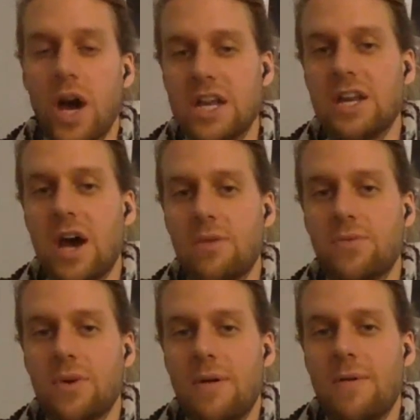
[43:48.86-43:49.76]
quite
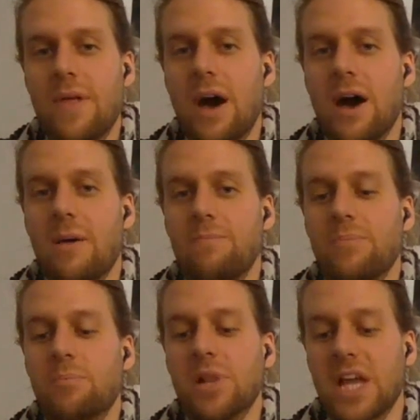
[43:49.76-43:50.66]
enough.
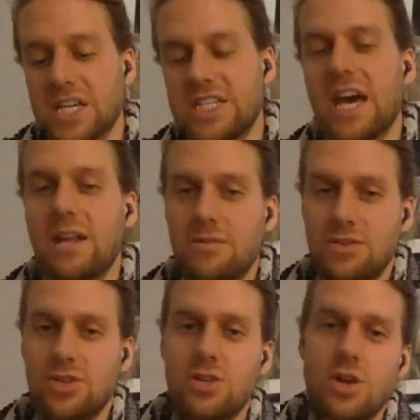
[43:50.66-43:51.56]
But like I
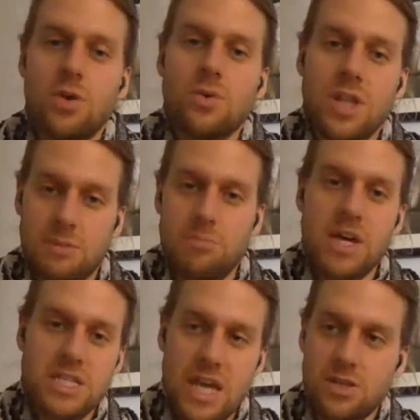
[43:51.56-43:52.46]
said, like
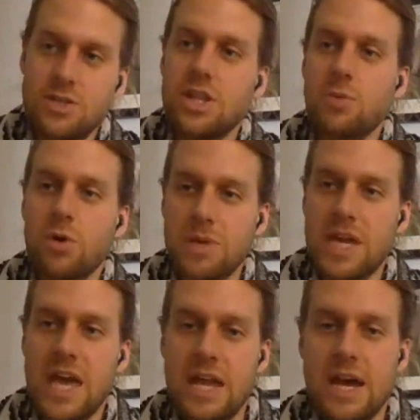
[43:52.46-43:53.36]
Mike said, there will
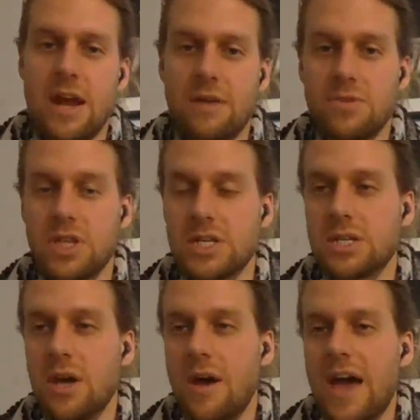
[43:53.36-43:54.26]
be a handout after
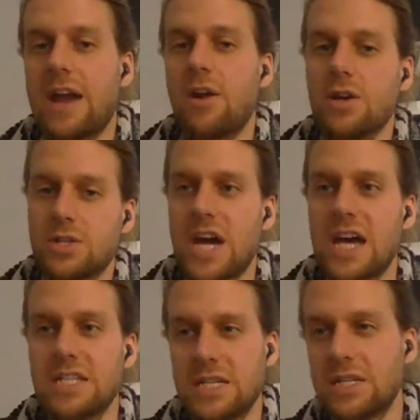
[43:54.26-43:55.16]
this. And it also
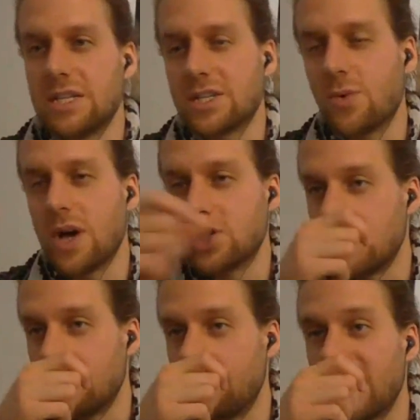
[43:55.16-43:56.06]
ties into this
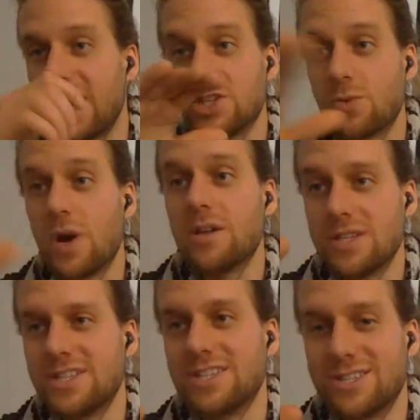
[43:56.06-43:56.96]
question, and I swear
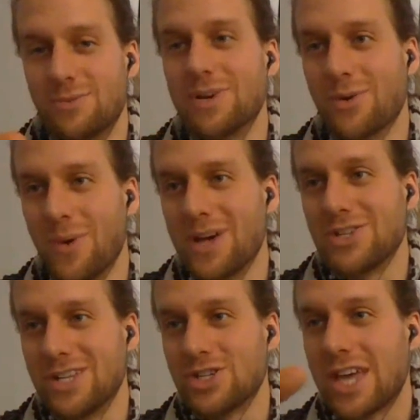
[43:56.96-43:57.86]
this is a real
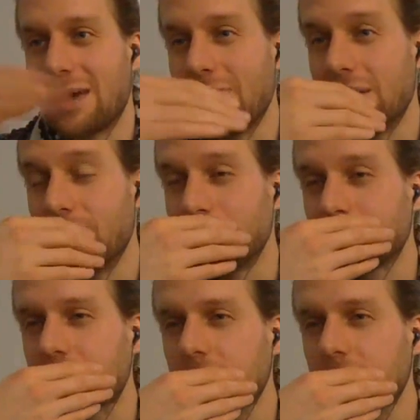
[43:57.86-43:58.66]
question that just came in.